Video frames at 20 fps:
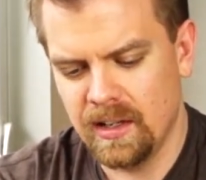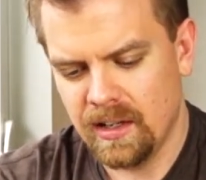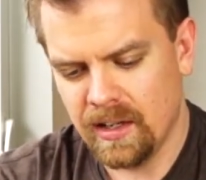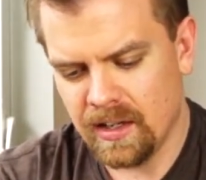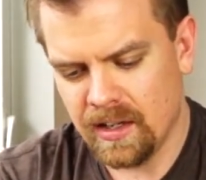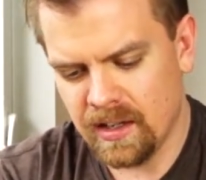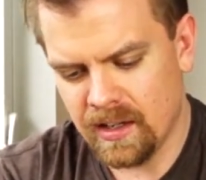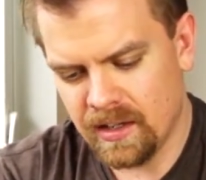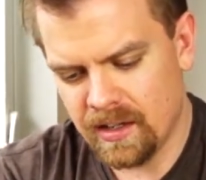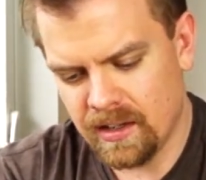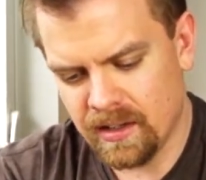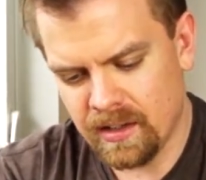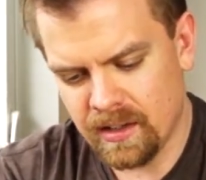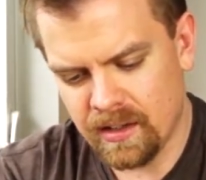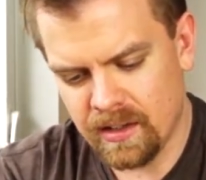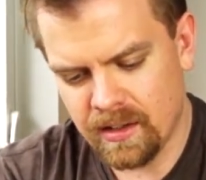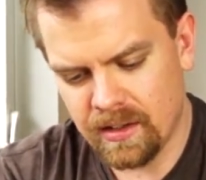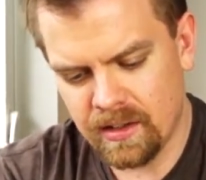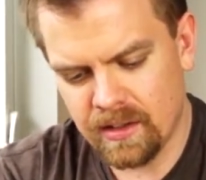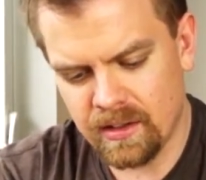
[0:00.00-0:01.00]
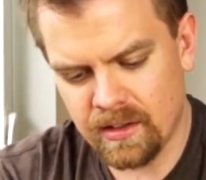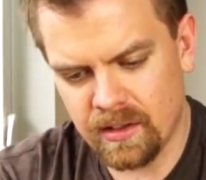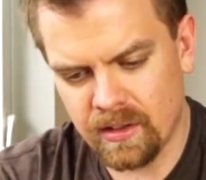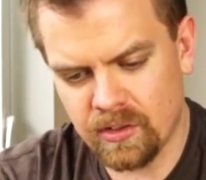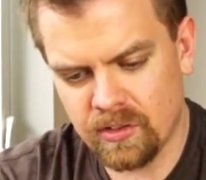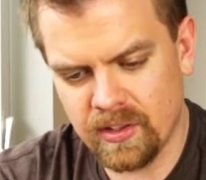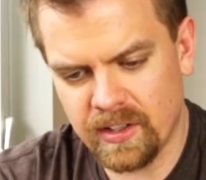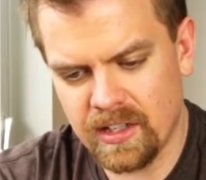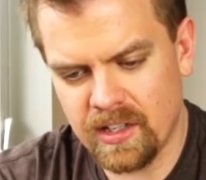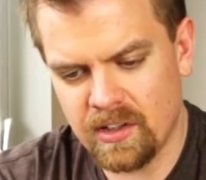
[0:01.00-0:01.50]
It
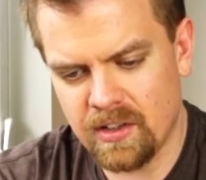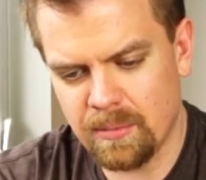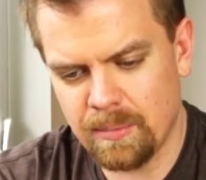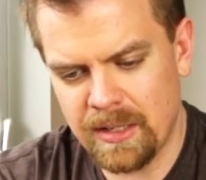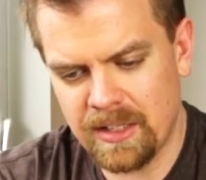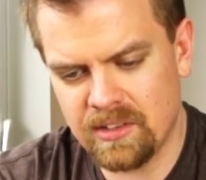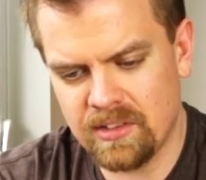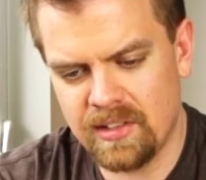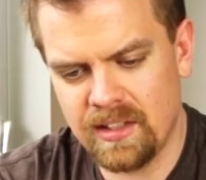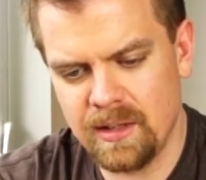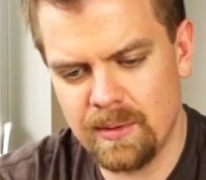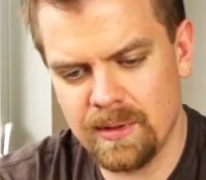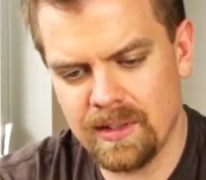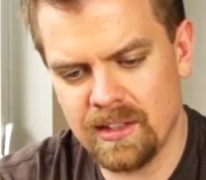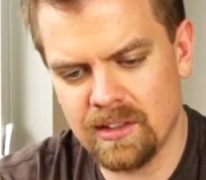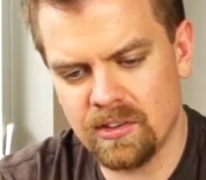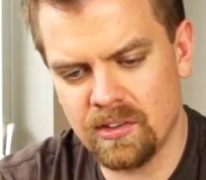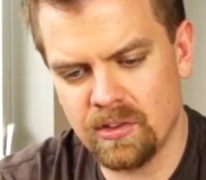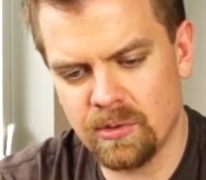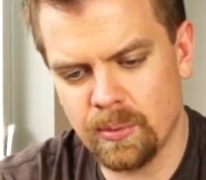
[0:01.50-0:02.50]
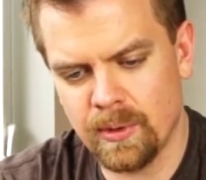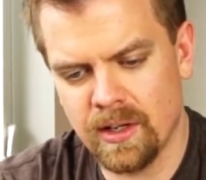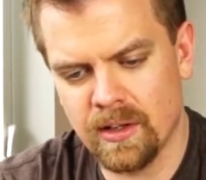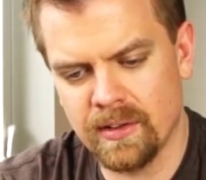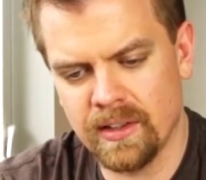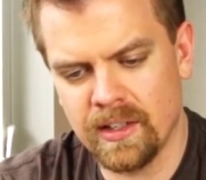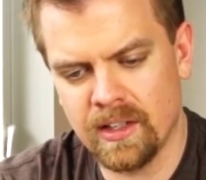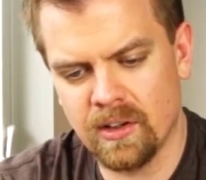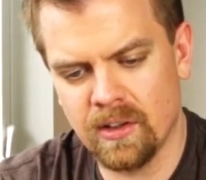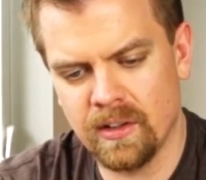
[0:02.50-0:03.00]
looks like you can make tea with this as well.
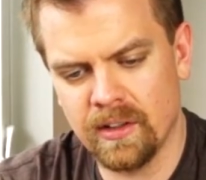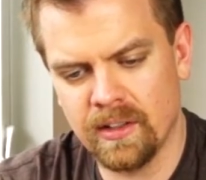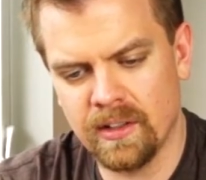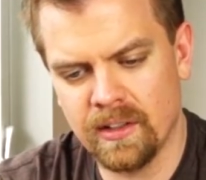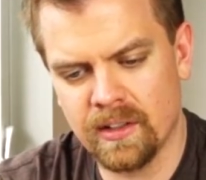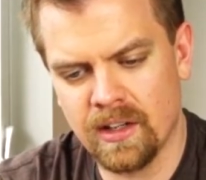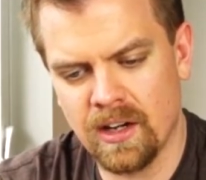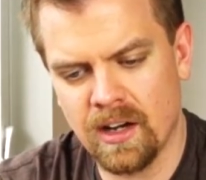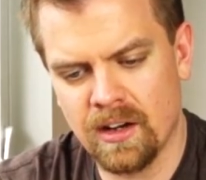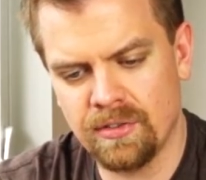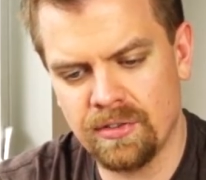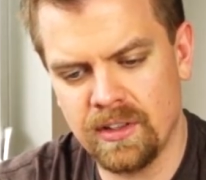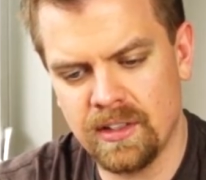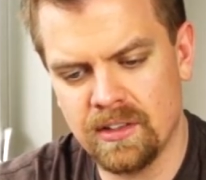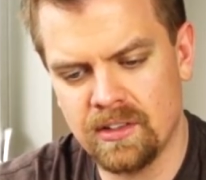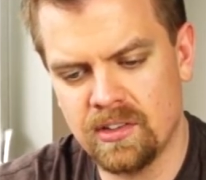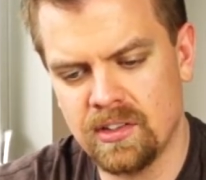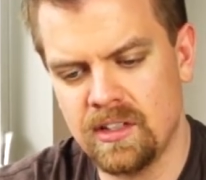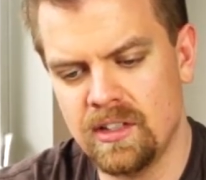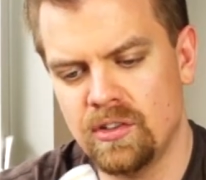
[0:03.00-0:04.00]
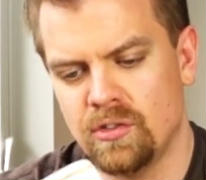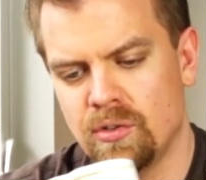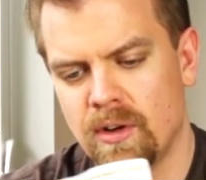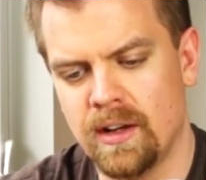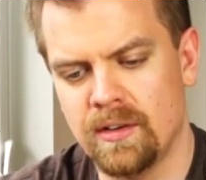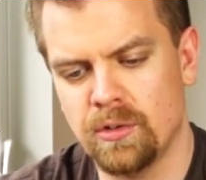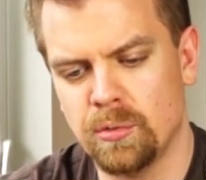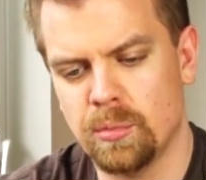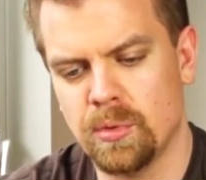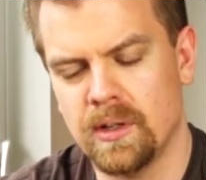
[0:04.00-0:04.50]
They call it a coffee and tea
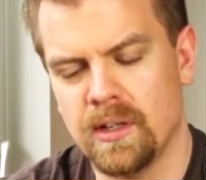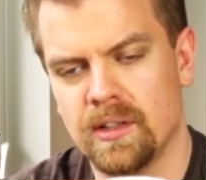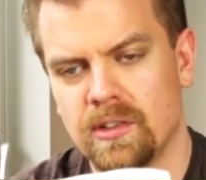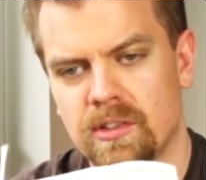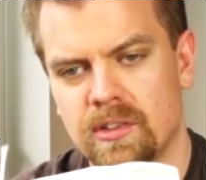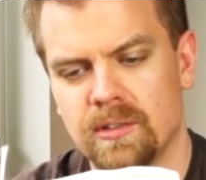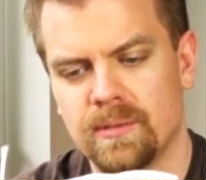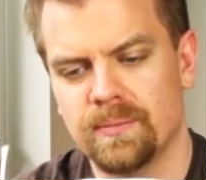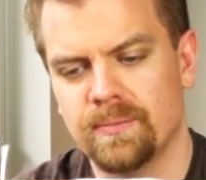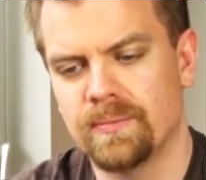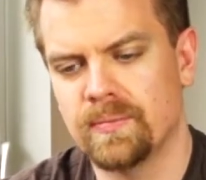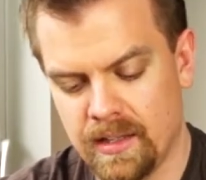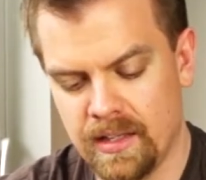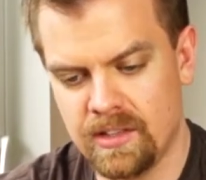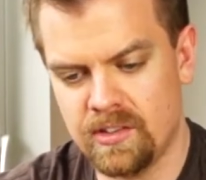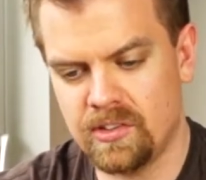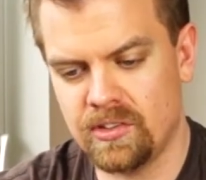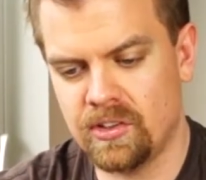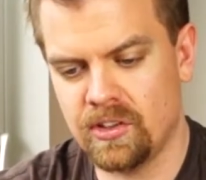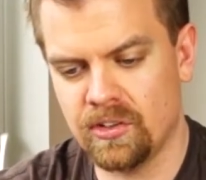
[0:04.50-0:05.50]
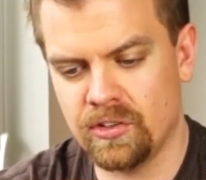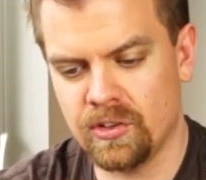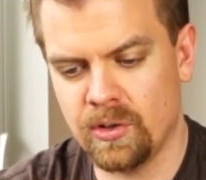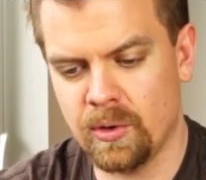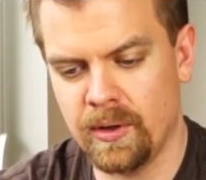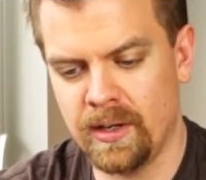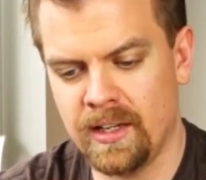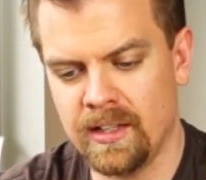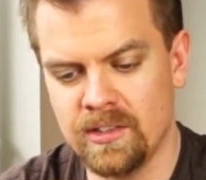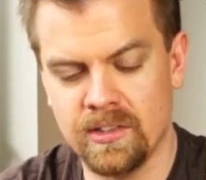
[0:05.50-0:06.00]
travel press. Let's just
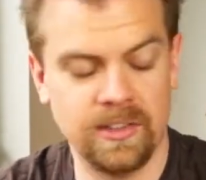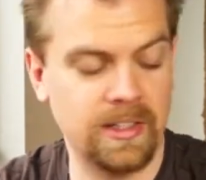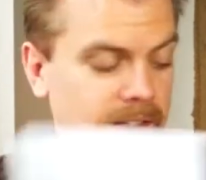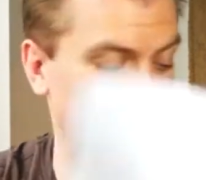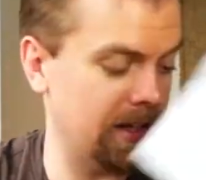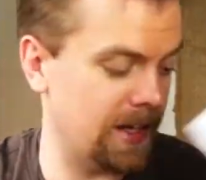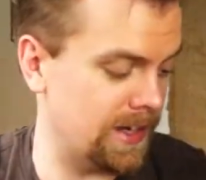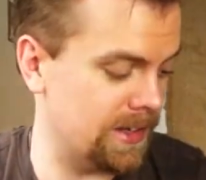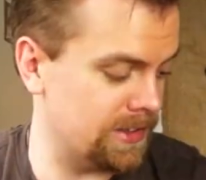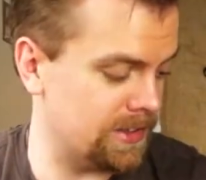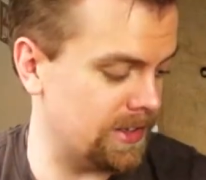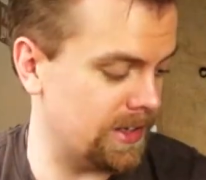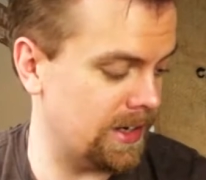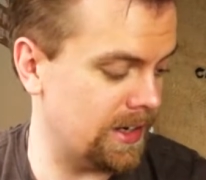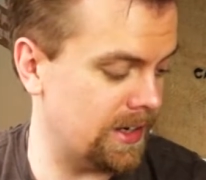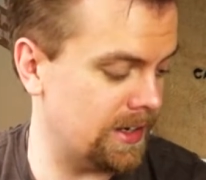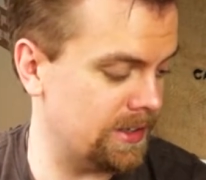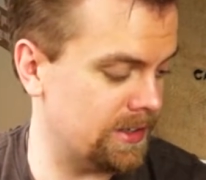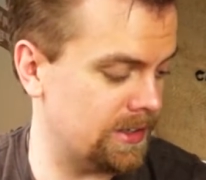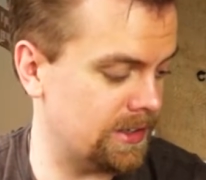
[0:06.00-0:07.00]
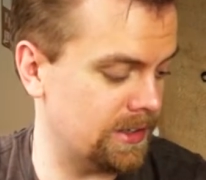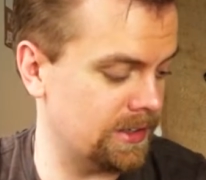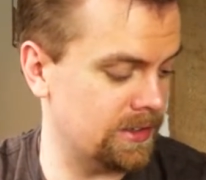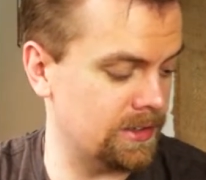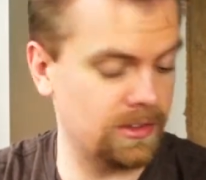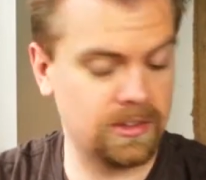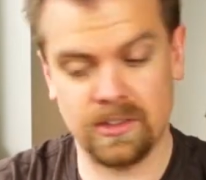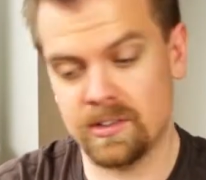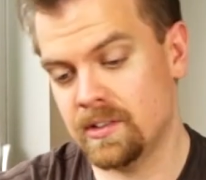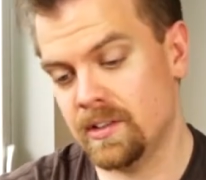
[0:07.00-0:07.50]
go ahead and set that aside
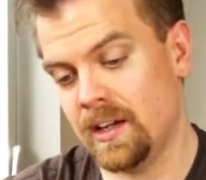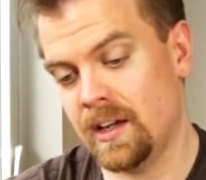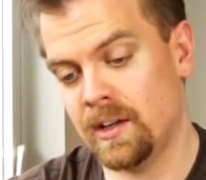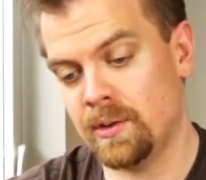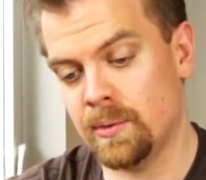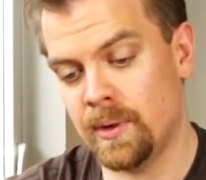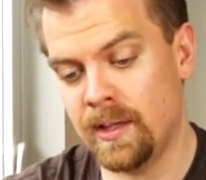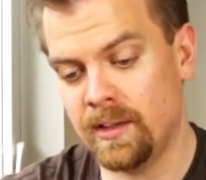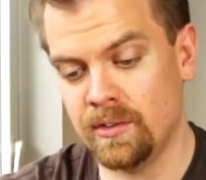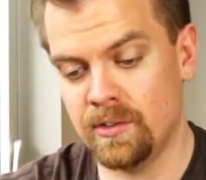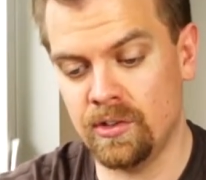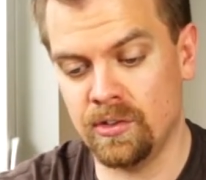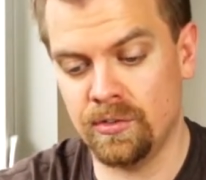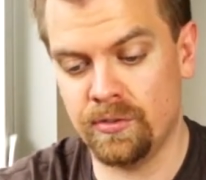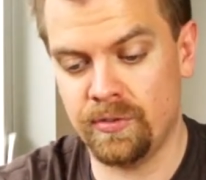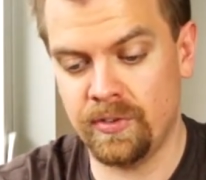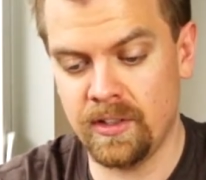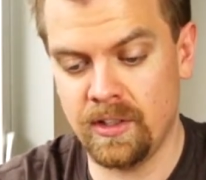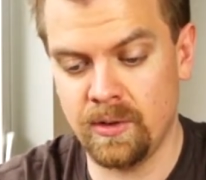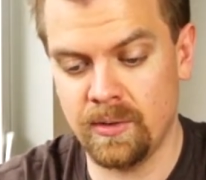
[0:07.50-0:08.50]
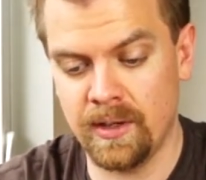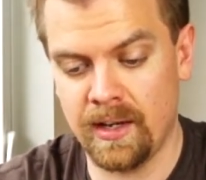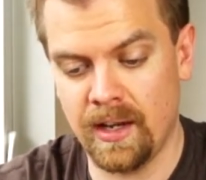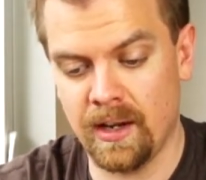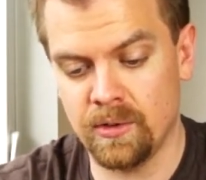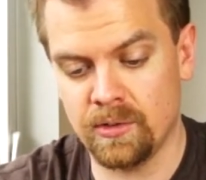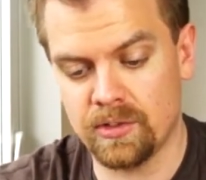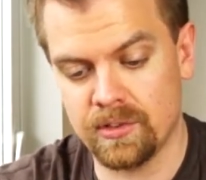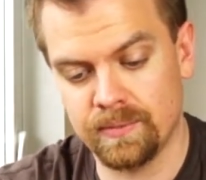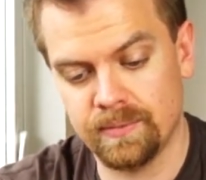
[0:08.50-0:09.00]
because I'd rather just figure it
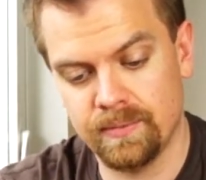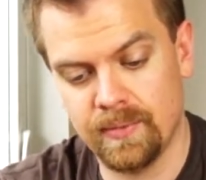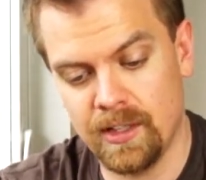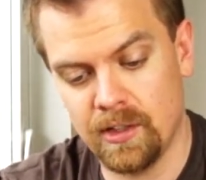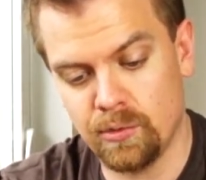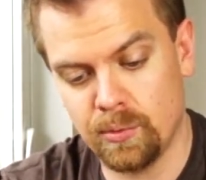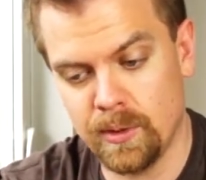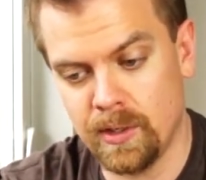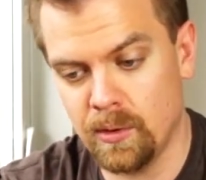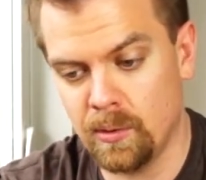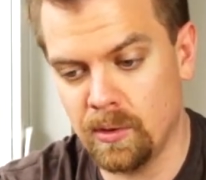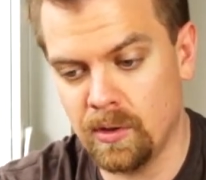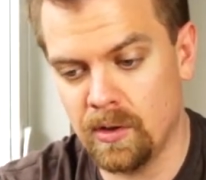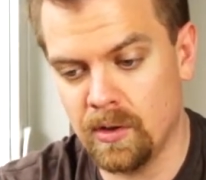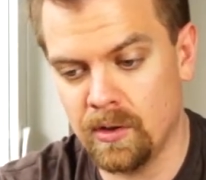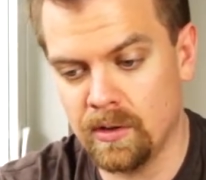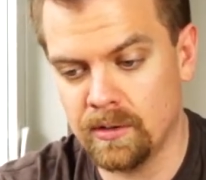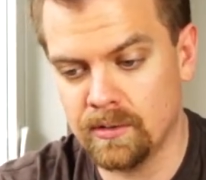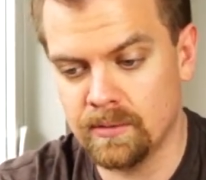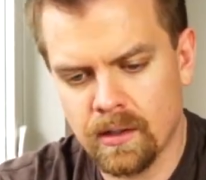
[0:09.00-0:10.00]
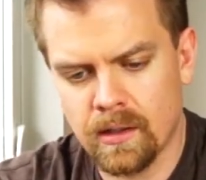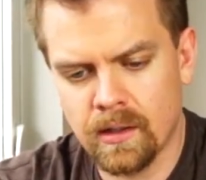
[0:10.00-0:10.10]
out as we go along.